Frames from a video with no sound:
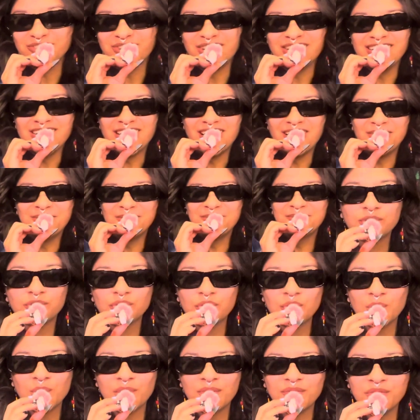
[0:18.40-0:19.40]
right now.
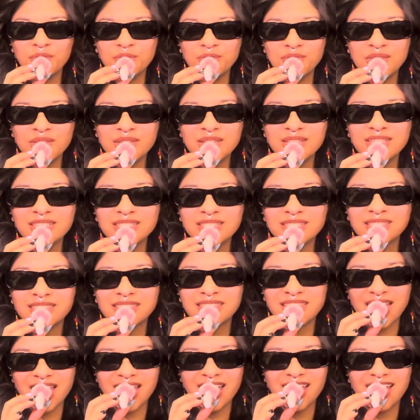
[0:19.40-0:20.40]
So a few things
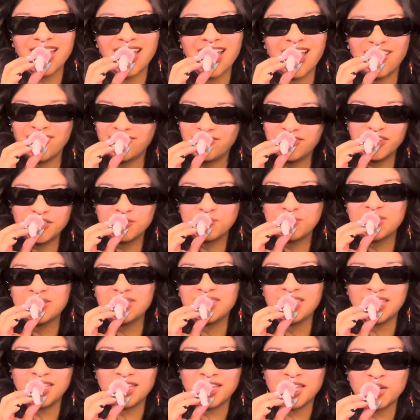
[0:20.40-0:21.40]
that I've just been
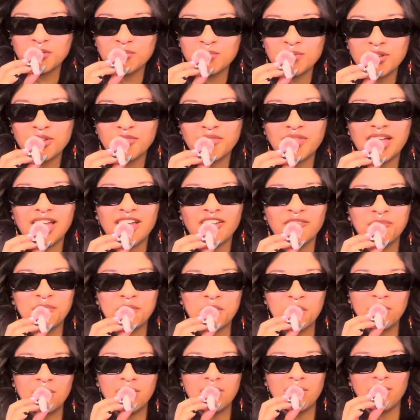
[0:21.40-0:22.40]
thinking about that have
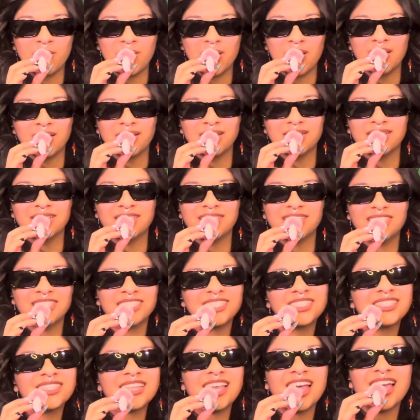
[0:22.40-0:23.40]
been on my mind,
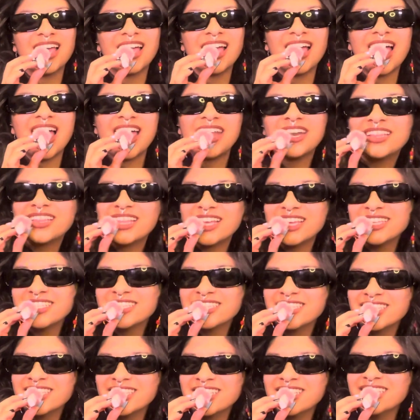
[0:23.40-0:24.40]
just
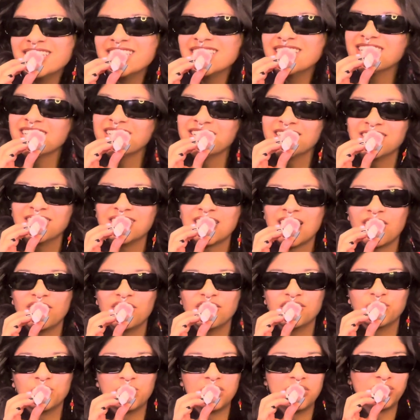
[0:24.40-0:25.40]
analyzing how
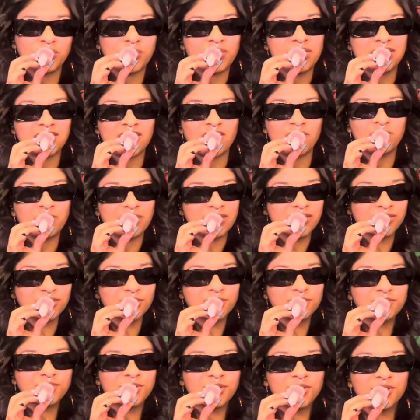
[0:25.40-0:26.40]
the 2020s have been
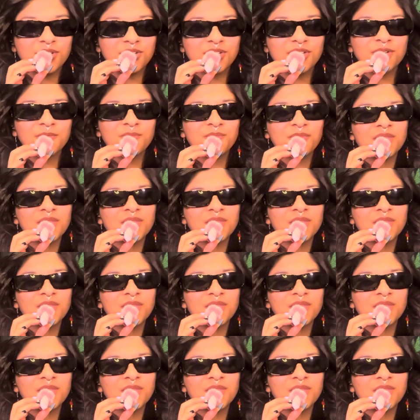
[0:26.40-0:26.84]
so far.